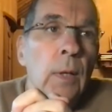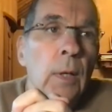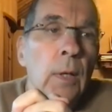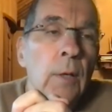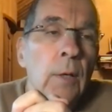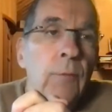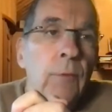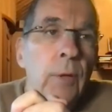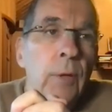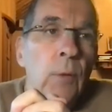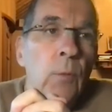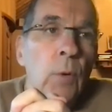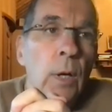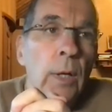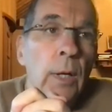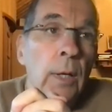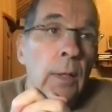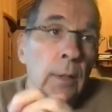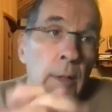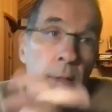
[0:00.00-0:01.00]
If they
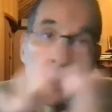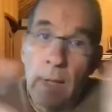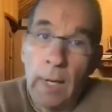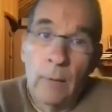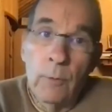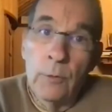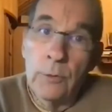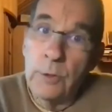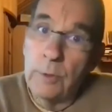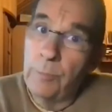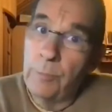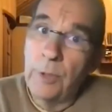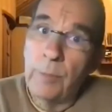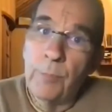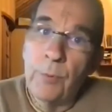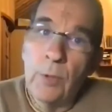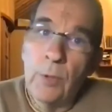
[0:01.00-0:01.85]
want, and I was a pretty